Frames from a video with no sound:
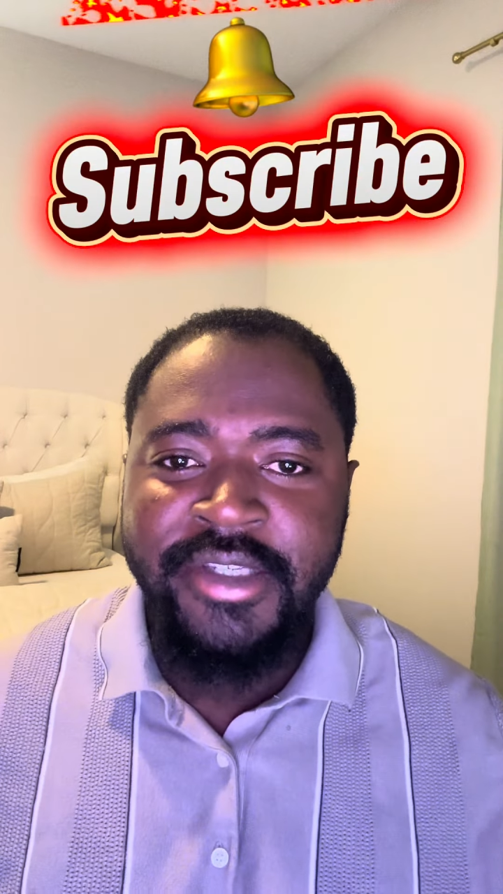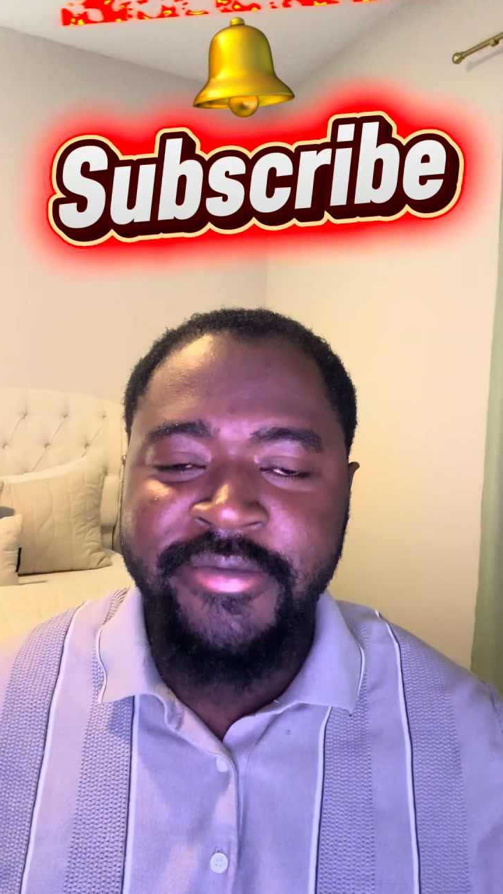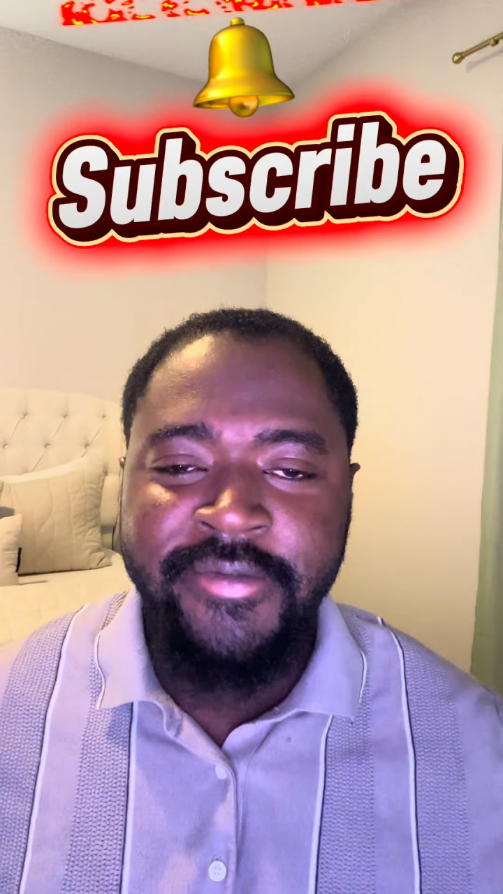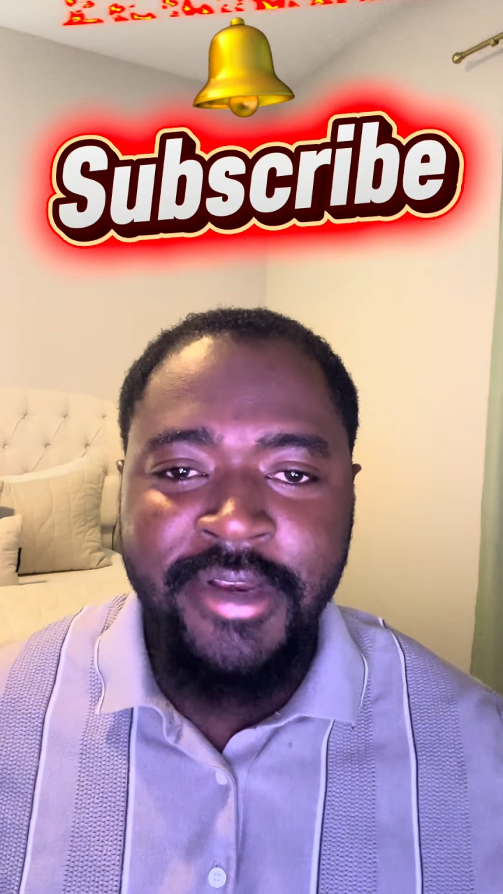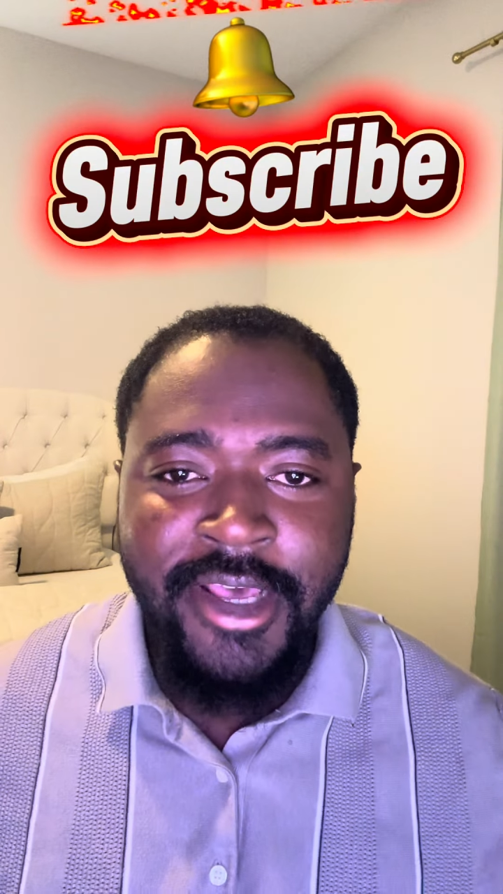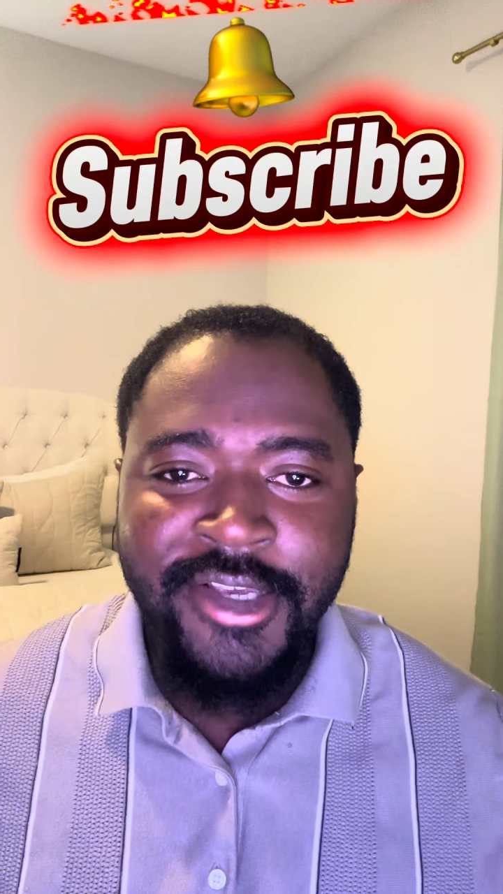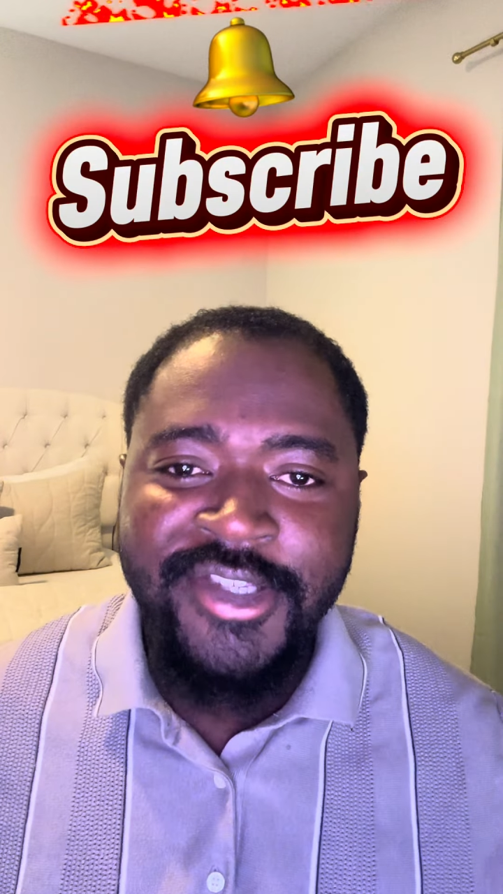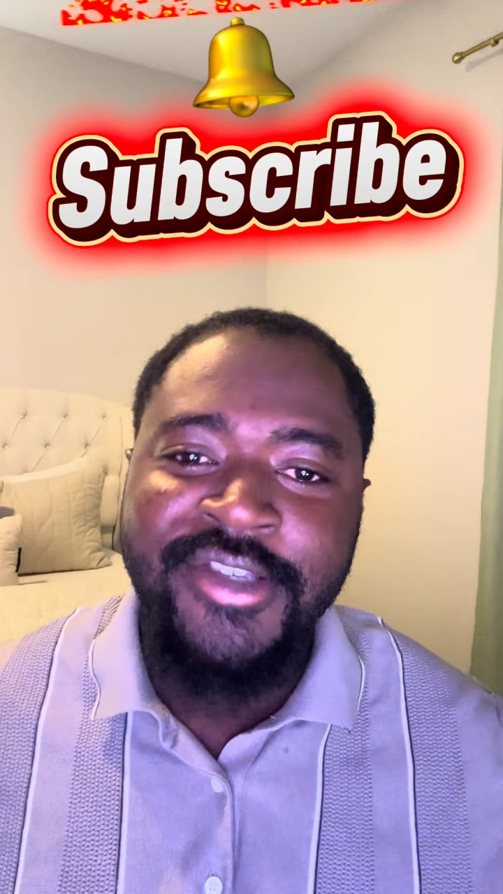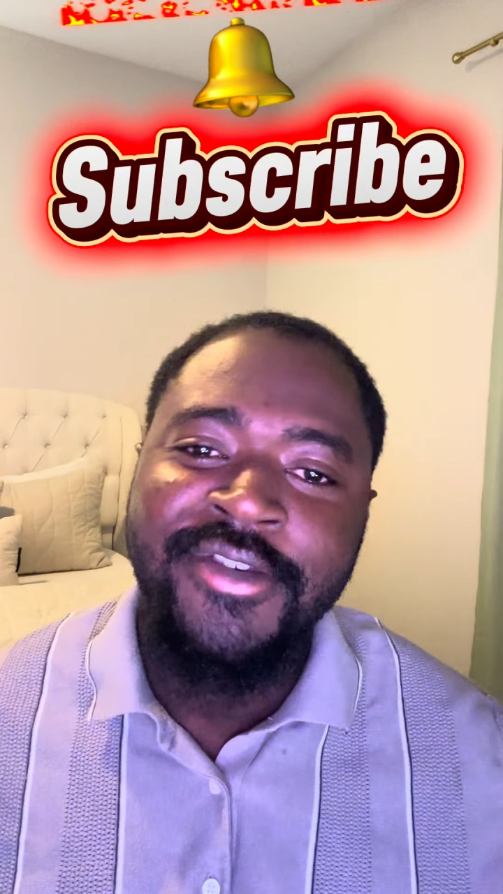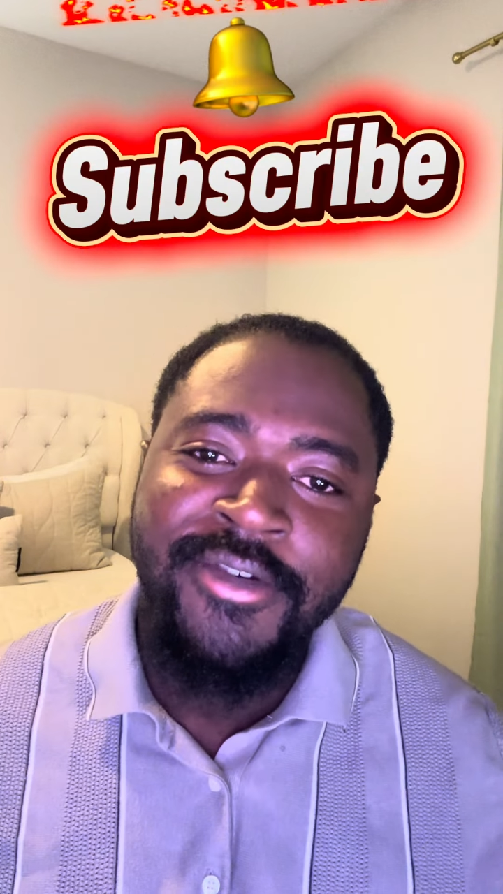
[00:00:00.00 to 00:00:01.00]

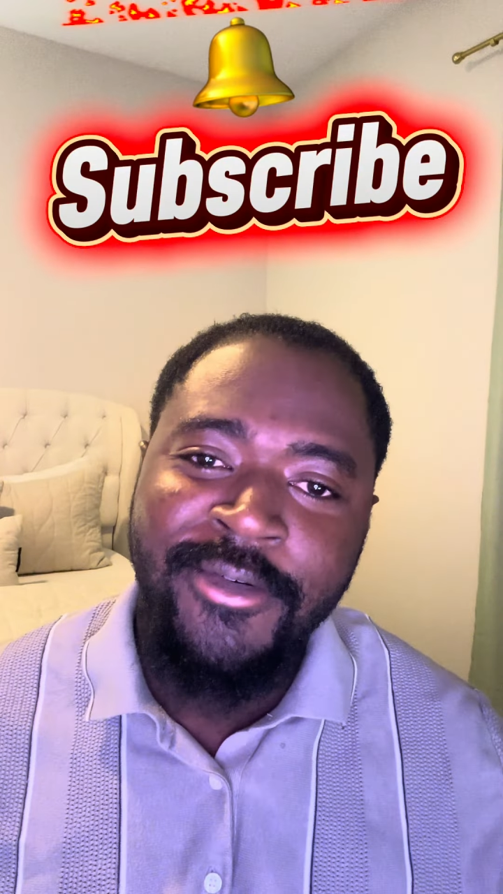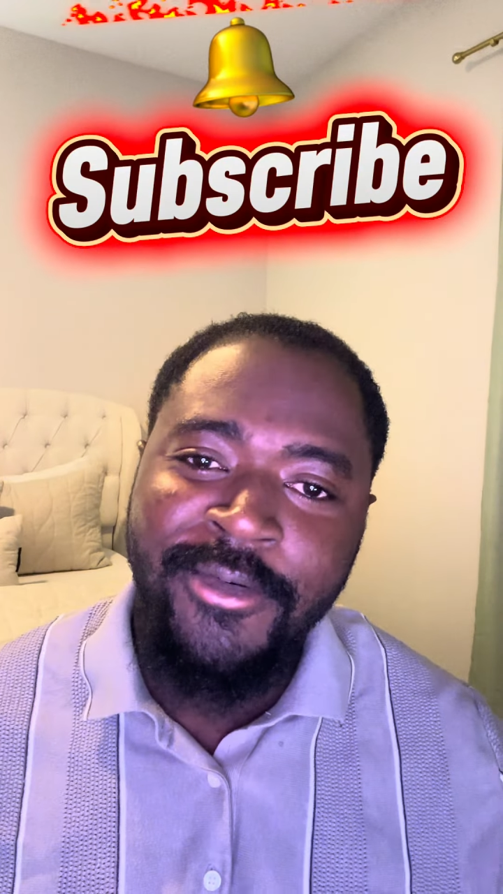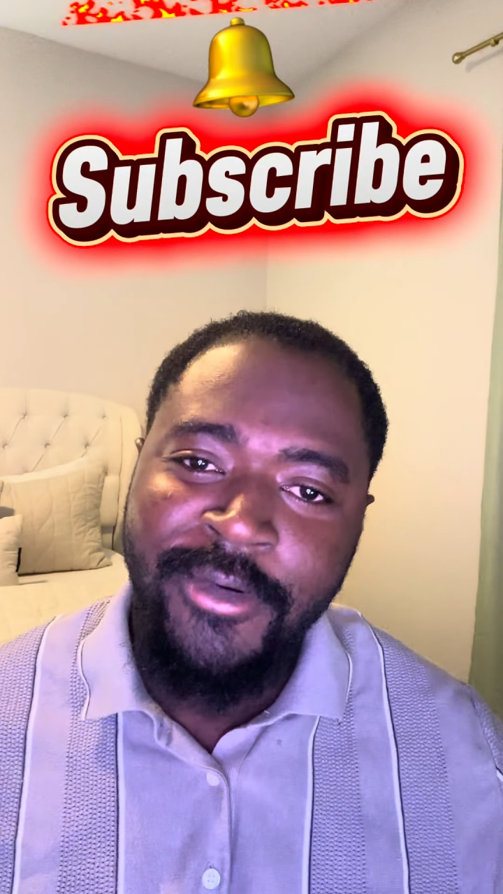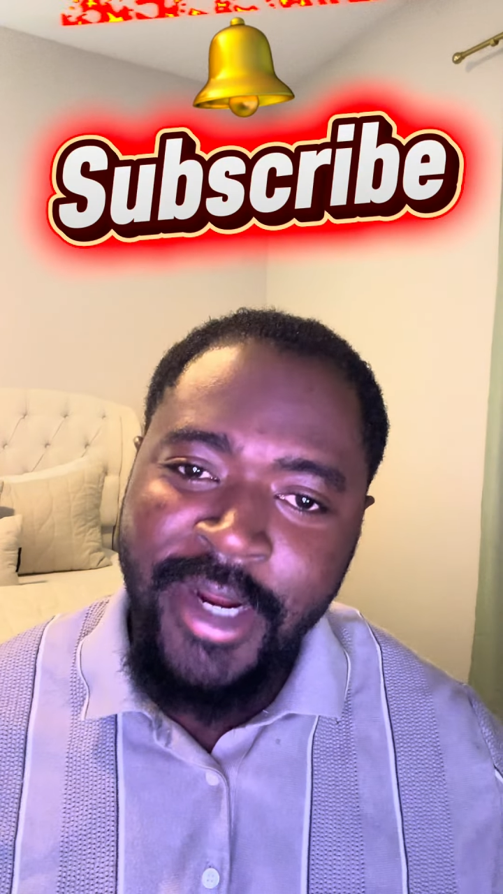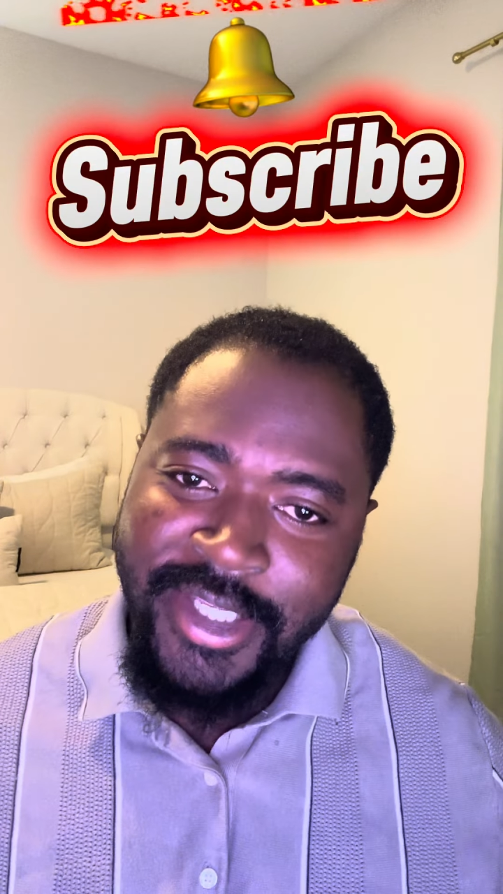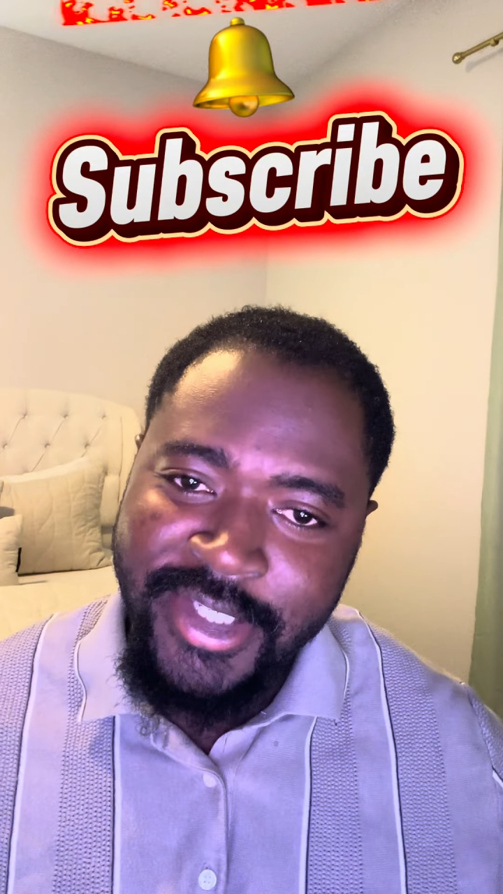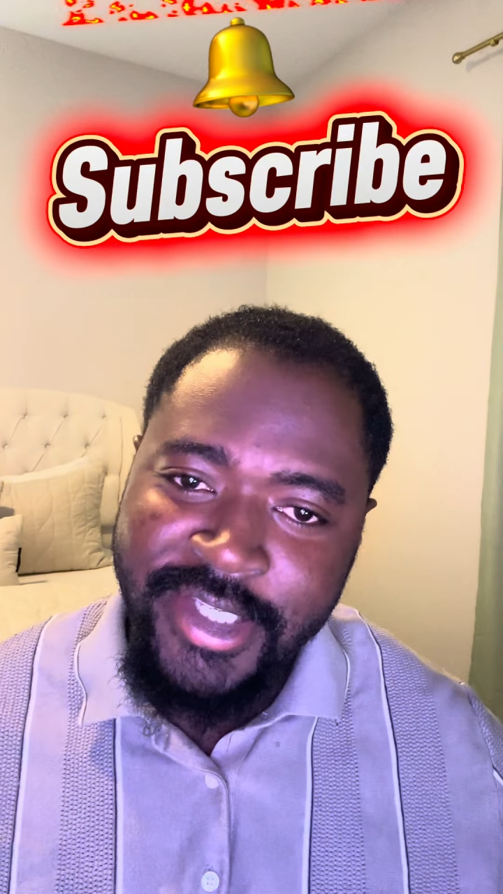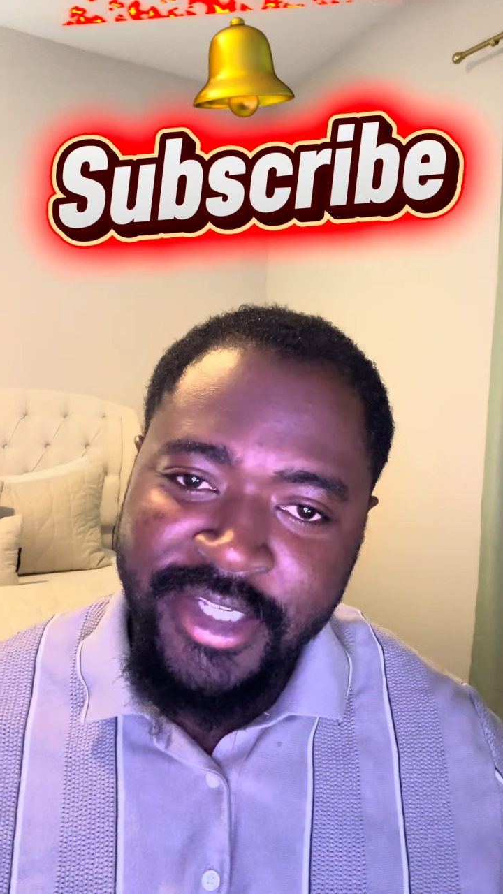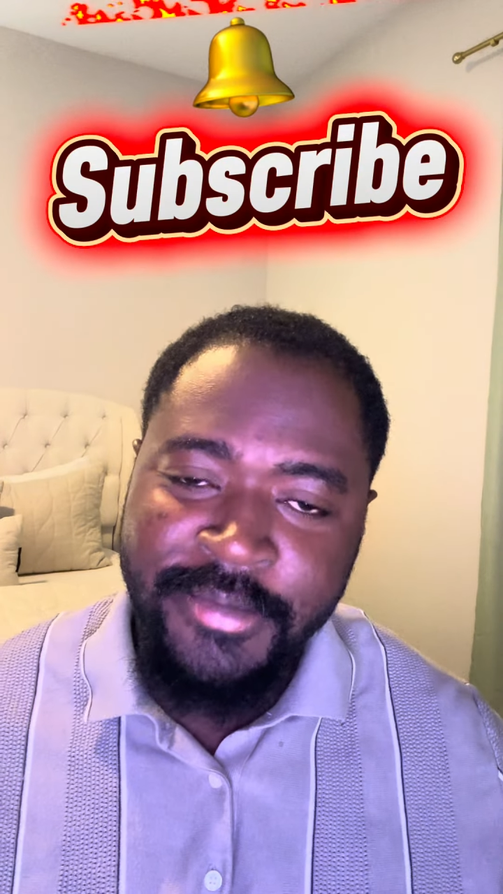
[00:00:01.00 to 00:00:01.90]
Flex Razi.